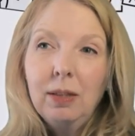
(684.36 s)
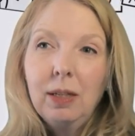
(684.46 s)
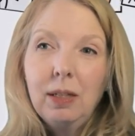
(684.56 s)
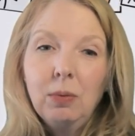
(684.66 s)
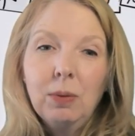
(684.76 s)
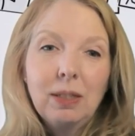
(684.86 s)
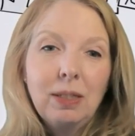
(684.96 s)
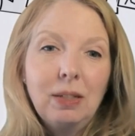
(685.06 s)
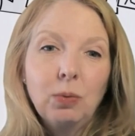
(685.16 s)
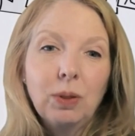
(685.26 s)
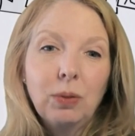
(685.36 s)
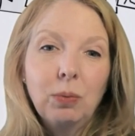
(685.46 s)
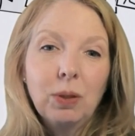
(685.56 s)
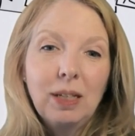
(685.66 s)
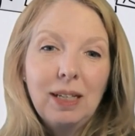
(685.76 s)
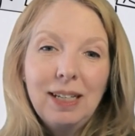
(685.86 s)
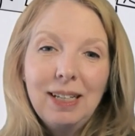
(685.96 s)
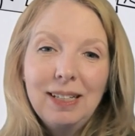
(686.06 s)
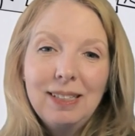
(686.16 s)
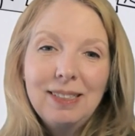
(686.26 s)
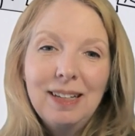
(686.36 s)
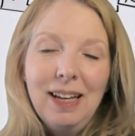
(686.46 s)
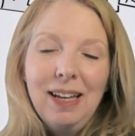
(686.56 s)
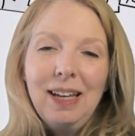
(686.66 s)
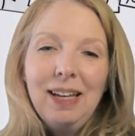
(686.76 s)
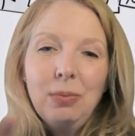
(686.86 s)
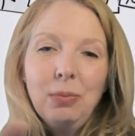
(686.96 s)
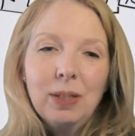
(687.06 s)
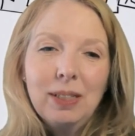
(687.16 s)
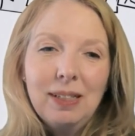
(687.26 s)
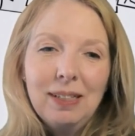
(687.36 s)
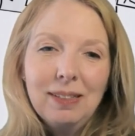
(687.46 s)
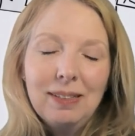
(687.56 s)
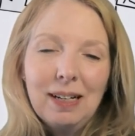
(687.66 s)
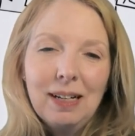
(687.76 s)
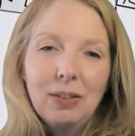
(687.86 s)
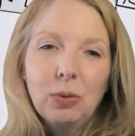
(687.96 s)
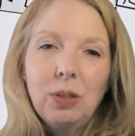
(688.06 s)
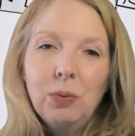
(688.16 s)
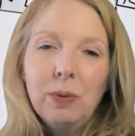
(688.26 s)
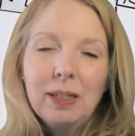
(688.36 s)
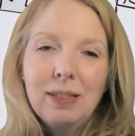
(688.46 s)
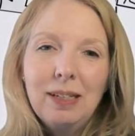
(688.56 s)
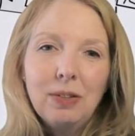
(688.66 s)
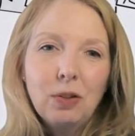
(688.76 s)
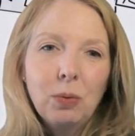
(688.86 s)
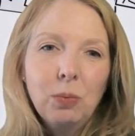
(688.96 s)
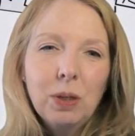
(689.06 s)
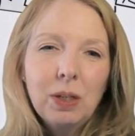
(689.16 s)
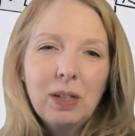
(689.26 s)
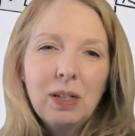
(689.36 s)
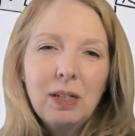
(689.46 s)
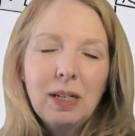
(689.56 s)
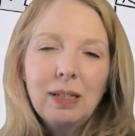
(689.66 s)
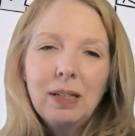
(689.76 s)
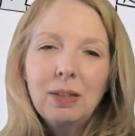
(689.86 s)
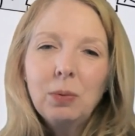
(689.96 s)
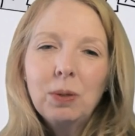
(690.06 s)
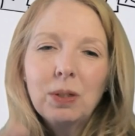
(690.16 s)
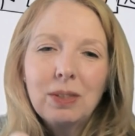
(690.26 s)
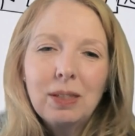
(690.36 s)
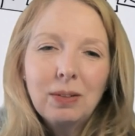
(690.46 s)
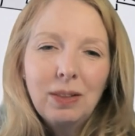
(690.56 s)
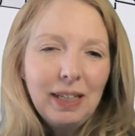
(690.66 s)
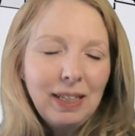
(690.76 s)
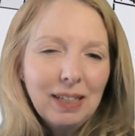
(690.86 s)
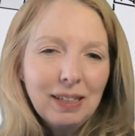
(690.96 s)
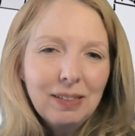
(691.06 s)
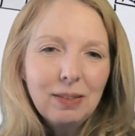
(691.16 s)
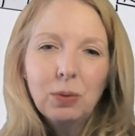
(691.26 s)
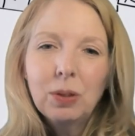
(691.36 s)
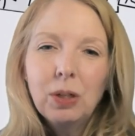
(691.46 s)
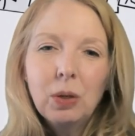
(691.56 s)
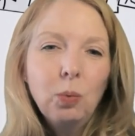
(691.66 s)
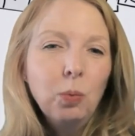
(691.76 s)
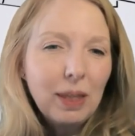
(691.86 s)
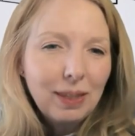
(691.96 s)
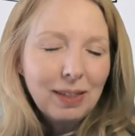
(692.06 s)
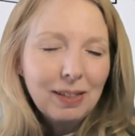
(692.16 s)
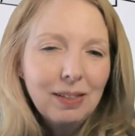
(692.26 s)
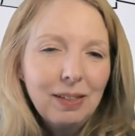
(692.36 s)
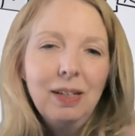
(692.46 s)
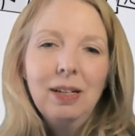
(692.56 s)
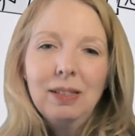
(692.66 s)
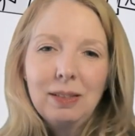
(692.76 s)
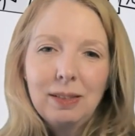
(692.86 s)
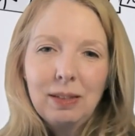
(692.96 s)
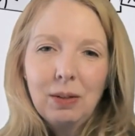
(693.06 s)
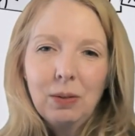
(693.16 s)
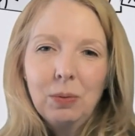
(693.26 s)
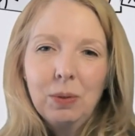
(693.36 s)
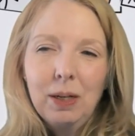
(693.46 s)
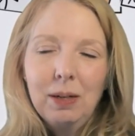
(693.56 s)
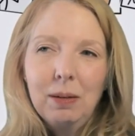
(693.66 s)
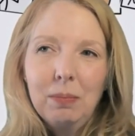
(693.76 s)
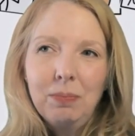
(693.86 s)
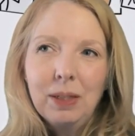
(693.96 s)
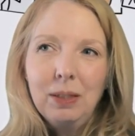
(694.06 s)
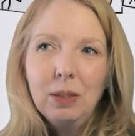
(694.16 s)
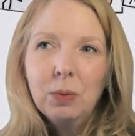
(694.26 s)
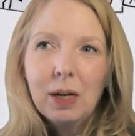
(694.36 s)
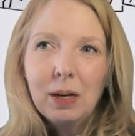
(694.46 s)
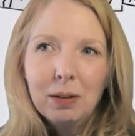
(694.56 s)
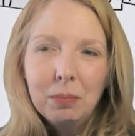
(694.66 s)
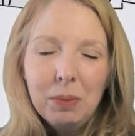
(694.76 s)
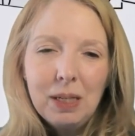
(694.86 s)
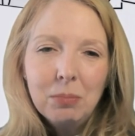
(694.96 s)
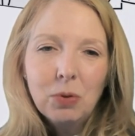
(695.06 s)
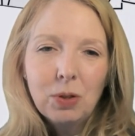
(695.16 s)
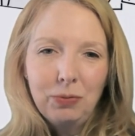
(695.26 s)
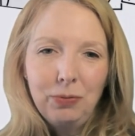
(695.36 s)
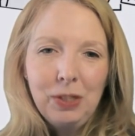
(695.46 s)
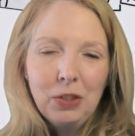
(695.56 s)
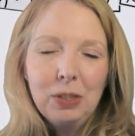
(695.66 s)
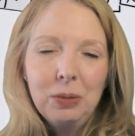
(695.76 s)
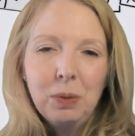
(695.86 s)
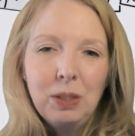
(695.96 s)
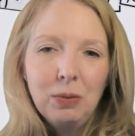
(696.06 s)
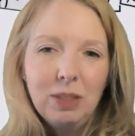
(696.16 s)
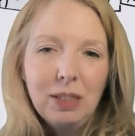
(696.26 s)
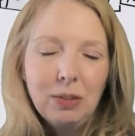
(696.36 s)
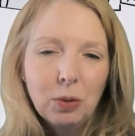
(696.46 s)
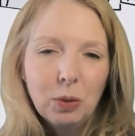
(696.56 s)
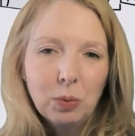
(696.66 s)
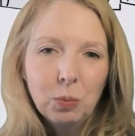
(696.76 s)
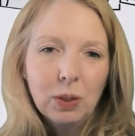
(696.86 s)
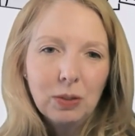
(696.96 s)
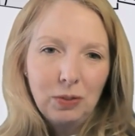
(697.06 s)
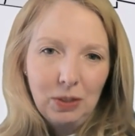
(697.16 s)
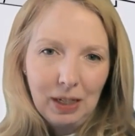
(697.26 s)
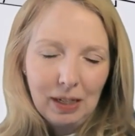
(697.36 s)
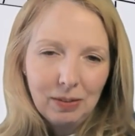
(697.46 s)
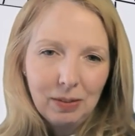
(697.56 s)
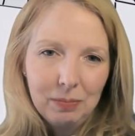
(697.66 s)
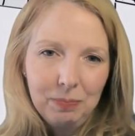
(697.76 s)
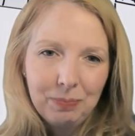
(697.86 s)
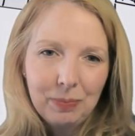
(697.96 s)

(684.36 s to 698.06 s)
that you want to teach what the word is and what it is not, or you want to teach the word and other words that are like it or go with it. So you are being more efficient when you teach those words together